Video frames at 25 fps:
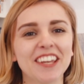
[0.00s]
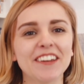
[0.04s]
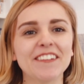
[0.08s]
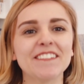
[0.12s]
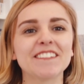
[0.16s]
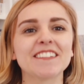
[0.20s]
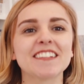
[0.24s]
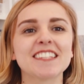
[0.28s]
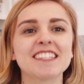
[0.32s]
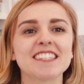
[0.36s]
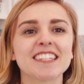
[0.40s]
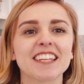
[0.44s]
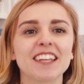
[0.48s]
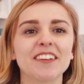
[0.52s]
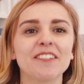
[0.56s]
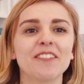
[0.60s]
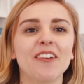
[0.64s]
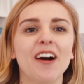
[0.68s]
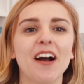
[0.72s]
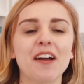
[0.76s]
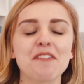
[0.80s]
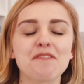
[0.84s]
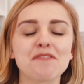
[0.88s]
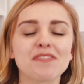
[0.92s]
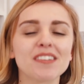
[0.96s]
We'll see
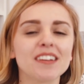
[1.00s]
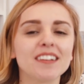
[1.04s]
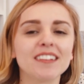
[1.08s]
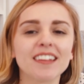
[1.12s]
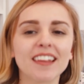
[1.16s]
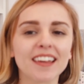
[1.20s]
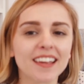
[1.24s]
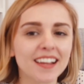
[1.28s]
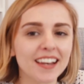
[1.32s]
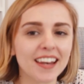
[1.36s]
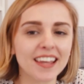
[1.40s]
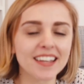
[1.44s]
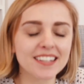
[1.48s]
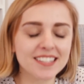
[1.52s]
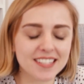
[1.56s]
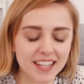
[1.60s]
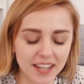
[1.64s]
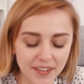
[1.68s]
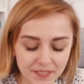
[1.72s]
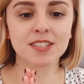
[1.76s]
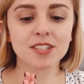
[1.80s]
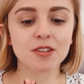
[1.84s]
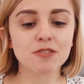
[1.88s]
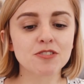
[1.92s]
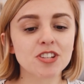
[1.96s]
what I feel like
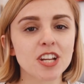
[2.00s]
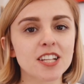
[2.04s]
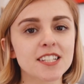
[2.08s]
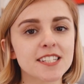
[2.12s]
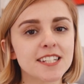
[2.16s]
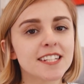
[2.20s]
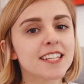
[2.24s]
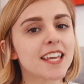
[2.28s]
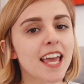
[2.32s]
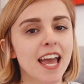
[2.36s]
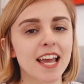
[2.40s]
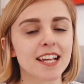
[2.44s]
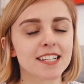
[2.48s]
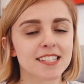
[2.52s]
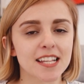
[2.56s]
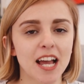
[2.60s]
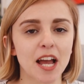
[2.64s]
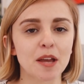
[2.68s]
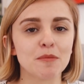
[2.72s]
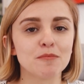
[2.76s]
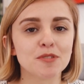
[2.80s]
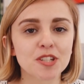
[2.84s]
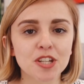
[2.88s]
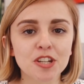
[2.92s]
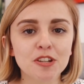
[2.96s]
later. So just in case
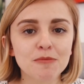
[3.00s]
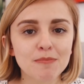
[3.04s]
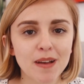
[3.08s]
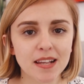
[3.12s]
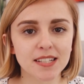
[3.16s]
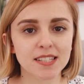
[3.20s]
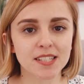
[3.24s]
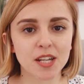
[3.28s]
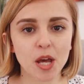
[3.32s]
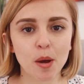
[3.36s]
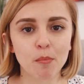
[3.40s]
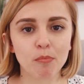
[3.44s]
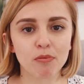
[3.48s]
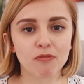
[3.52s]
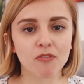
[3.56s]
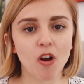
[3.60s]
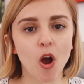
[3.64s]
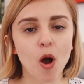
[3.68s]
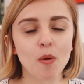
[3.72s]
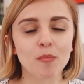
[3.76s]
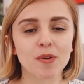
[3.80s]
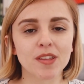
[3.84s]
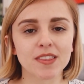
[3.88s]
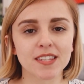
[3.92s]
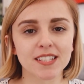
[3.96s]
I'm too messed up
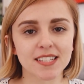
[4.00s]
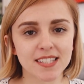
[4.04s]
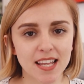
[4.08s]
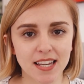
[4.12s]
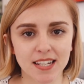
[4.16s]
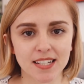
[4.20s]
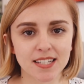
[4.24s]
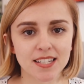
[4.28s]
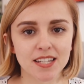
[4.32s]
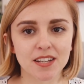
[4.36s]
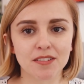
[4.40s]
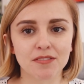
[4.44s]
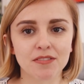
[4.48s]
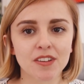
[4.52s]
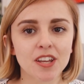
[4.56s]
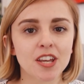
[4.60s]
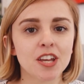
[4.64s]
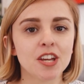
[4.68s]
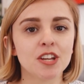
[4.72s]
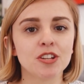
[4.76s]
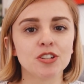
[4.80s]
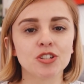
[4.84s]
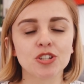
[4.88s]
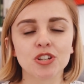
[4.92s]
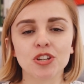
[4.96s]
from the sedative
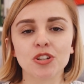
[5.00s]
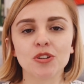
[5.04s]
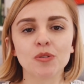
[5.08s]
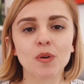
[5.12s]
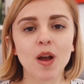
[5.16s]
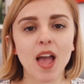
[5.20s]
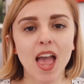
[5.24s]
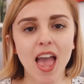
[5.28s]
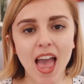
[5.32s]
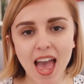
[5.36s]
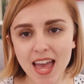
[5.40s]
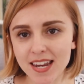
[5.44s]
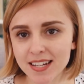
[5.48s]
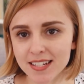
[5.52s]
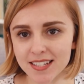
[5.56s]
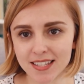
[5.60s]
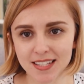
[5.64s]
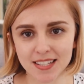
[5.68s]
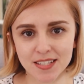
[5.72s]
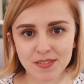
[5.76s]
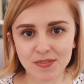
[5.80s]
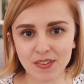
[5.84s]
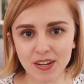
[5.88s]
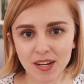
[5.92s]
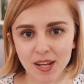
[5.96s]
to end
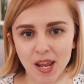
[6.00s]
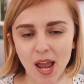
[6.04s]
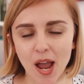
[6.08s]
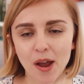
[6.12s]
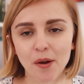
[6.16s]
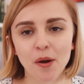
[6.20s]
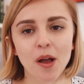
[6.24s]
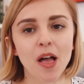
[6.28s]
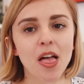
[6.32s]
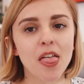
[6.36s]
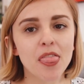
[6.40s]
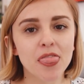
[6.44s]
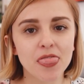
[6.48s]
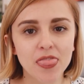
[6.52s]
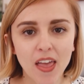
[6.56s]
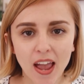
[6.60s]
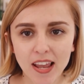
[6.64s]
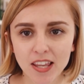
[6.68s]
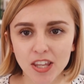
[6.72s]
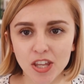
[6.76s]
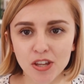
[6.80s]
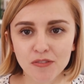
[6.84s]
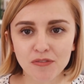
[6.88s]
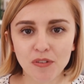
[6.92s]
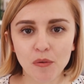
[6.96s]
this video,
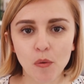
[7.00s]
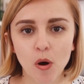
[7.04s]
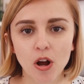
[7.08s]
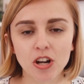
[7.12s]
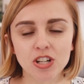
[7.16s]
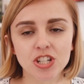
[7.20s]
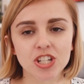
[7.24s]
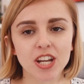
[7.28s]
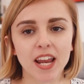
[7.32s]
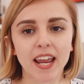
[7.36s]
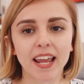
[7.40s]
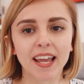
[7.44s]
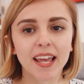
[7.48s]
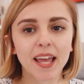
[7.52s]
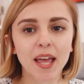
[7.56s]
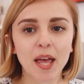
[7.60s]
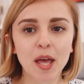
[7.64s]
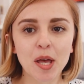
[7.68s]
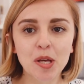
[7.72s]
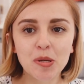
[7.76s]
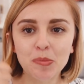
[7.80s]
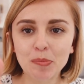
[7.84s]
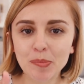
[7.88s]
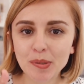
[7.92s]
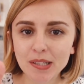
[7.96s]
thank you for watching.
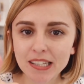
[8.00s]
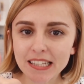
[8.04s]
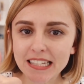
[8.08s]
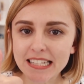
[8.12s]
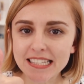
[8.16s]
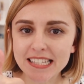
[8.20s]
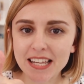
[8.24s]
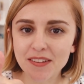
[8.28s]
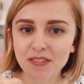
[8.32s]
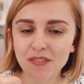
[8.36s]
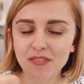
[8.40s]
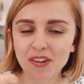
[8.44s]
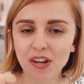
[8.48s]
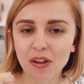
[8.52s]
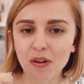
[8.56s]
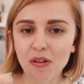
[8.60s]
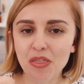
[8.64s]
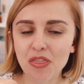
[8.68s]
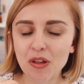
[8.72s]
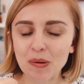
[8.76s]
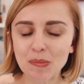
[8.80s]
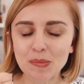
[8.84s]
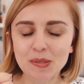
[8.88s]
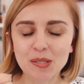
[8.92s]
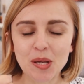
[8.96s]
Please give the video a
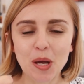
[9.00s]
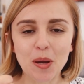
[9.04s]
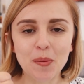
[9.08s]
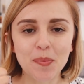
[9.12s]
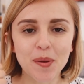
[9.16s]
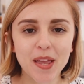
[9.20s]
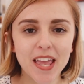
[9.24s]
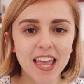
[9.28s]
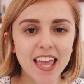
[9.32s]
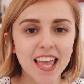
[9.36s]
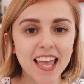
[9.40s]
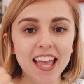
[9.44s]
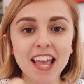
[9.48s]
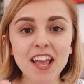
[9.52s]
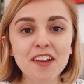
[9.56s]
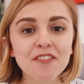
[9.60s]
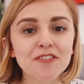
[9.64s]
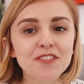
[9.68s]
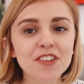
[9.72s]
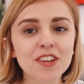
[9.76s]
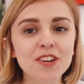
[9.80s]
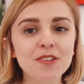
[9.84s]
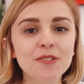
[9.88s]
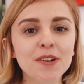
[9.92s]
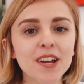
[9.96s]
thumbs up
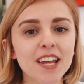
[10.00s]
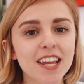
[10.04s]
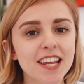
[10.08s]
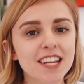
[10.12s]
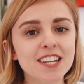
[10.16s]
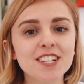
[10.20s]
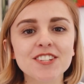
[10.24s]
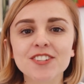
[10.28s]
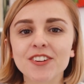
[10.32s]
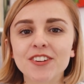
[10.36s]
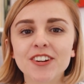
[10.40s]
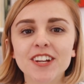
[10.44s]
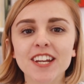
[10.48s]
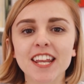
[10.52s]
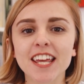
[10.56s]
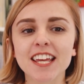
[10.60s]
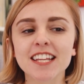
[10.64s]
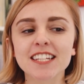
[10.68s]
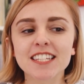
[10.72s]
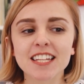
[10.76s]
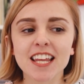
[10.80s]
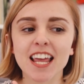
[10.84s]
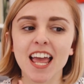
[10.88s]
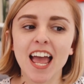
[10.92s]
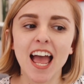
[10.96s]
if you enjoyed
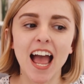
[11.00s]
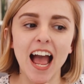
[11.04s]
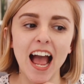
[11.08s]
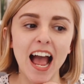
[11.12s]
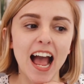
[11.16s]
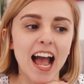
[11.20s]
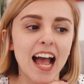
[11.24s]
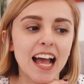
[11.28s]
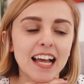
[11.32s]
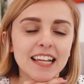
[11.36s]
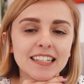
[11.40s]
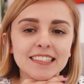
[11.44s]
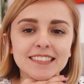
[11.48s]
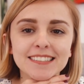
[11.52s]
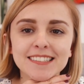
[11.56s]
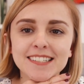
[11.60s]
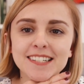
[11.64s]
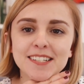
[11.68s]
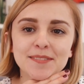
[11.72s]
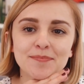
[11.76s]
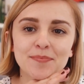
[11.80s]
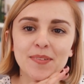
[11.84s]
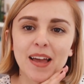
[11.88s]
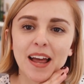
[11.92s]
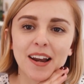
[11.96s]
it.
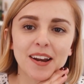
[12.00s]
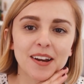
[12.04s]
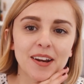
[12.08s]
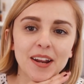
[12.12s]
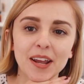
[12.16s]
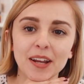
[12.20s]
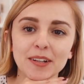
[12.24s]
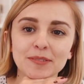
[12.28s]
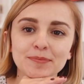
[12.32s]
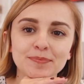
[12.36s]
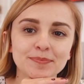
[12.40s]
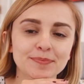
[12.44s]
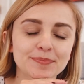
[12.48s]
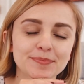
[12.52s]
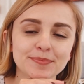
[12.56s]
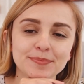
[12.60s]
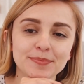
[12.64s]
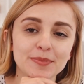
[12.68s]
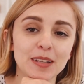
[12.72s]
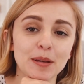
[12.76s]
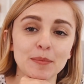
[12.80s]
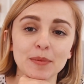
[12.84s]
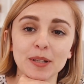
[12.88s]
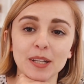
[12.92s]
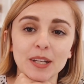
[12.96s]
And I don't know,
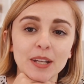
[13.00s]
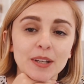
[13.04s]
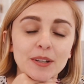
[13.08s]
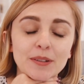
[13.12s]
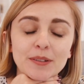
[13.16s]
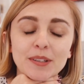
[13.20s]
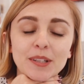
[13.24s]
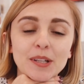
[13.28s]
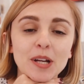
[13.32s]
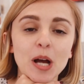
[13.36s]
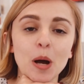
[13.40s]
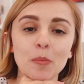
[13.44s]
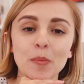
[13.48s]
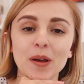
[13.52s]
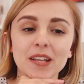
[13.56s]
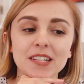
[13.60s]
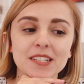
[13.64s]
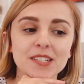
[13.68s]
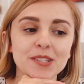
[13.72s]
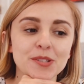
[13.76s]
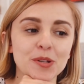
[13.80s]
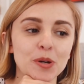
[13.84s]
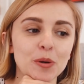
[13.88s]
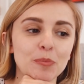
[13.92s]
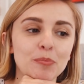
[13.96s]
let me know in the
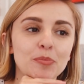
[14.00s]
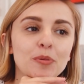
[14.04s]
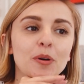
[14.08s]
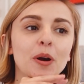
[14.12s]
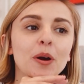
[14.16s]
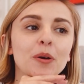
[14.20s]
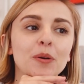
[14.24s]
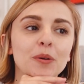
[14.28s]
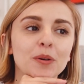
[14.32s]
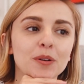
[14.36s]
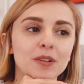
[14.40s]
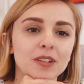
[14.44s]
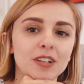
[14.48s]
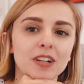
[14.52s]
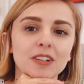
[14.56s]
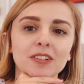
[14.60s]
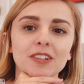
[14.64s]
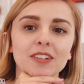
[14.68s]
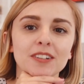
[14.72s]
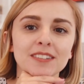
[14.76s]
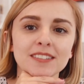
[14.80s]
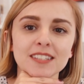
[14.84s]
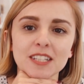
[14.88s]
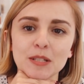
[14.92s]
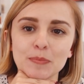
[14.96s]
comments your pro
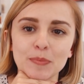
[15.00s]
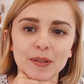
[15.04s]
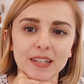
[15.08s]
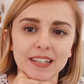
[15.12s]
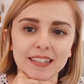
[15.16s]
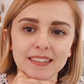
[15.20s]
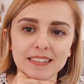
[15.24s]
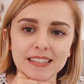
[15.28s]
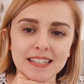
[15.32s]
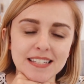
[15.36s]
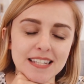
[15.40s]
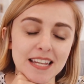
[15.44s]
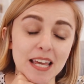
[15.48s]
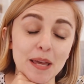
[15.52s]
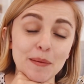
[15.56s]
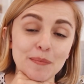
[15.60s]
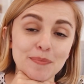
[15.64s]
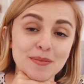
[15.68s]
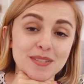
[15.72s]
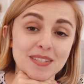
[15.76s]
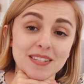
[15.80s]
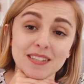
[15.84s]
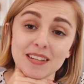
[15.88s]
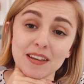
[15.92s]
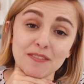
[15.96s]
colonoscopy
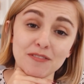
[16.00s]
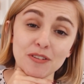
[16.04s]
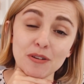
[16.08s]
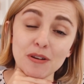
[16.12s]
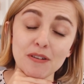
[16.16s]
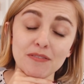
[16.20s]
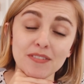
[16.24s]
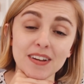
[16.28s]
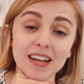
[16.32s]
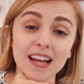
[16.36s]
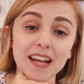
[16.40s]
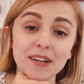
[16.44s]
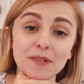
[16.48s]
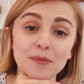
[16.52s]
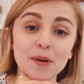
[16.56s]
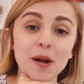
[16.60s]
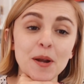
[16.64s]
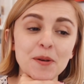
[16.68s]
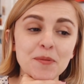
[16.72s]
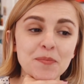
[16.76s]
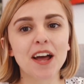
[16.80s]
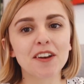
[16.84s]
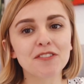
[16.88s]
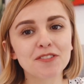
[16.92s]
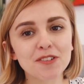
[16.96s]
tips. Have you ever had
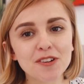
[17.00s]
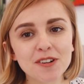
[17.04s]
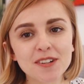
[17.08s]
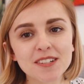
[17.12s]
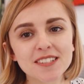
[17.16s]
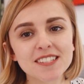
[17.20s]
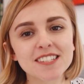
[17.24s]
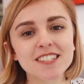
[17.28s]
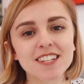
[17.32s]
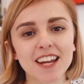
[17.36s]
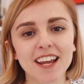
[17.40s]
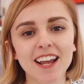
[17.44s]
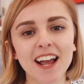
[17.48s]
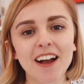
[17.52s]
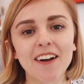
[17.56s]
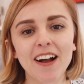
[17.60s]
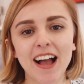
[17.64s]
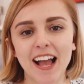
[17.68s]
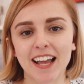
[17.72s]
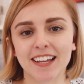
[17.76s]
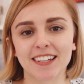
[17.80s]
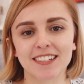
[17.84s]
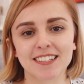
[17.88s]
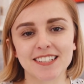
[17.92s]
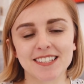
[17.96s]
one? And of course, check out
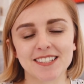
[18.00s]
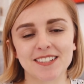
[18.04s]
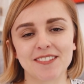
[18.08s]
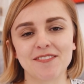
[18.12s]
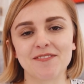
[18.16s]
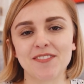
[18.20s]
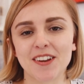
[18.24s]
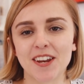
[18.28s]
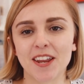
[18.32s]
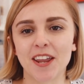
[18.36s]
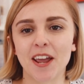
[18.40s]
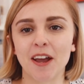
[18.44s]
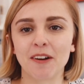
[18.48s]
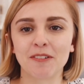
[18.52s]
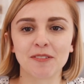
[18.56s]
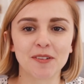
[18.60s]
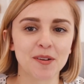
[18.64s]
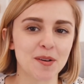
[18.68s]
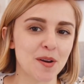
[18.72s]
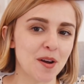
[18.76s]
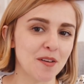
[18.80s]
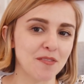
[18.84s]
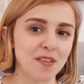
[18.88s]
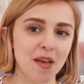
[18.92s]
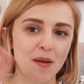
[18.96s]
Hank's video
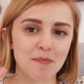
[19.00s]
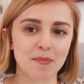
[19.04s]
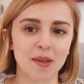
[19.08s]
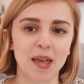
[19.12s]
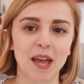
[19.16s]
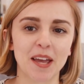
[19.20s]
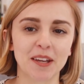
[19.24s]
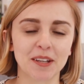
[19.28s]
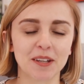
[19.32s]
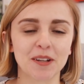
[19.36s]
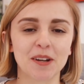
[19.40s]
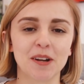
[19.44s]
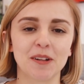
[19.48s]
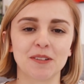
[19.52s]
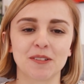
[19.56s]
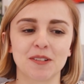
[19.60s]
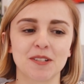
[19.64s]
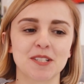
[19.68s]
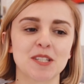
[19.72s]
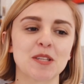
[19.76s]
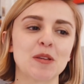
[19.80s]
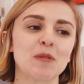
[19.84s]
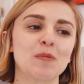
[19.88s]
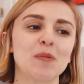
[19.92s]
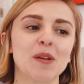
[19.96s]
of him getting a
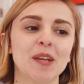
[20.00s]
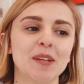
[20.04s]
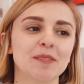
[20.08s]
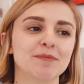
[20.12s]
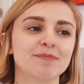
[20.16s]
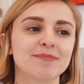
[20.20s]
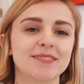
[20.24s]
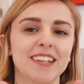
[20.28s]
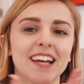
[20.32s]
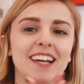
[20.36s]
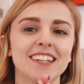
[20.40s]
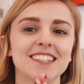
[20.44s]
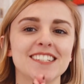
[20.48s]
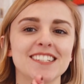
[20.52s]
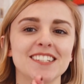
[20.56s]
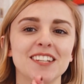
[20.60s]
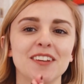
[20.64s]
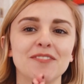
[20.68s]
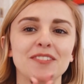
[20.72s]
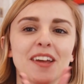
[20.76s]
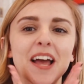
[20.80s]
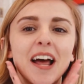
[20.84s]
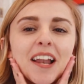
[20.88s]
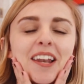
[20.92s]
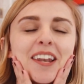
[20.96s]
colonoscopy. I just
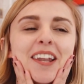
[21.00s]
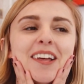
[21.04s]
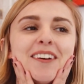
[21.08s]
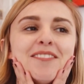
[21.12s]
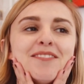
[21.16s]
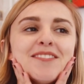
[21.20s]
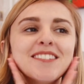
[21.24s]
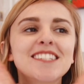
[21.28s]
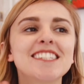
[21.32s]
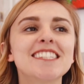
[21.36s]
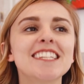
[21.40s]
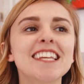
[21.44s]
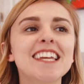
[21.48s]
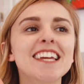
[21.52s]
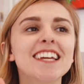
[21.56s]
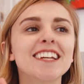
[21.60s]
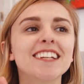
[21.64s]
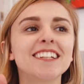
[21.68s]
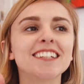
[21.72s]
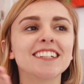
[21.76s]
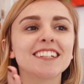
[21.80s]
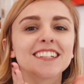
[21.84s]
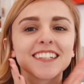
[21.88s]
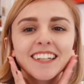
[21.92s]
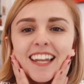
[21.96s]
love it. I love
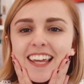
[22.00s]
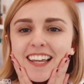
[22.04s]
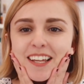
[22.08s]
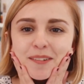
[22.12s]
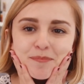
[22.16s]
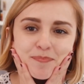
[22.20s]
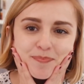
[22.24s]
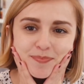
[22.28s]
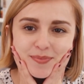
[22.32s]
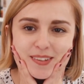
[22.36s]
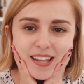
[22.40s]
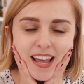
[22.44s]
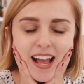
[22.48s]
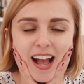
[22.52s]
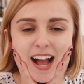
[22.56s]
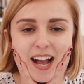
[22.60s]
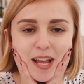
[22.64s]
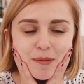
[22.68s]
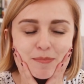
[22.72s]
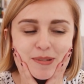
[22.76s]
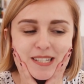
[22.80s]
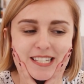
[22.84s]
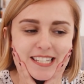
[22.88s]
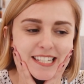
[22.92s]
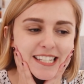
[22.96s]
seeing like
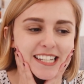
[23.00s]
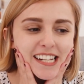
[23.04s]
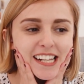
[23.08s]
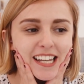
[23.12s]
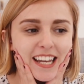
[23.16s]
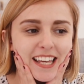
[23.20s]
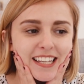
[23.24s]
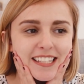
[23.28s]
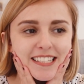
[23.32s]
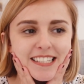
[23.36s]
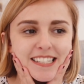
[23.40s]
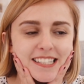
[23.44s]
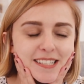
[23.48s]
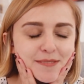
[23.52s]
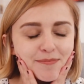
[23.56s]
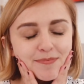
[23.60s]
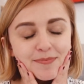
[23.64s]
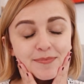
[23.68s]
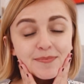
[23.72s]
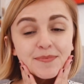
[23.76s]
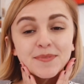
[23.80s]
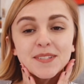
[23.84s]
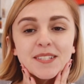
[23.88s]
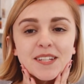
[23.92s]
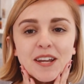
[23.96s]
IBD colitis
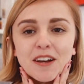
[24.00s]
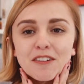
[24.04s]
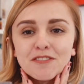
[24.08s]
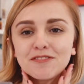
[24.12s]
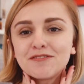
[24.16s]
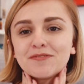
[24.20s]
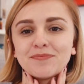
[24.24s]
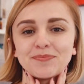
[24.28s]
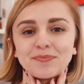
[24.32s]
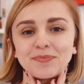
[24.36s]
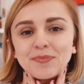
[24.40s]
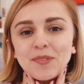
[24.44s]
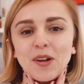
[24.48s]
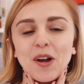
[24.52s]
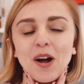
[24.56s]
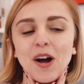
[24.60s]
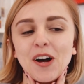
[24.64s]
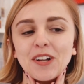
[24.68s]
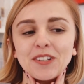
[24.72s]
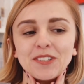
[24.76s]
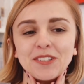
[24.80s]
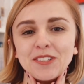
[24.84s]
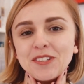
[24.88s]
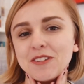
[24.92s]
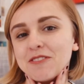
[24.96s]
stuff
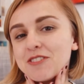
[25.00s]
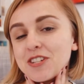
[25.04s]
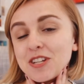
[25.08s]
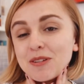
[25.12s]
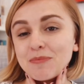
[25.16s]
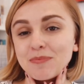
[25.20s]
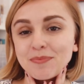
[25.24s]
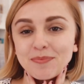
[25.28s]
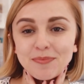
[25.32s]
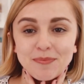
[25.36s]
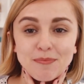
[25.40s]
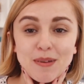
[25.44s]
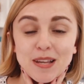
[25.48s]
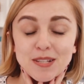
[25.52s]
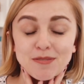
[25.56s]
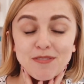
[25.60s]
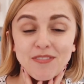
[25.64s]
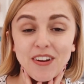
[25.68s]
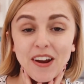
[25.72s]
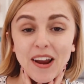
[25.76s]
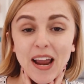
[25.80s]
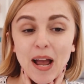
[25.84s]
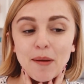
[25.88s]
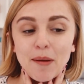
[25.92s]
on YouTube. Makes me very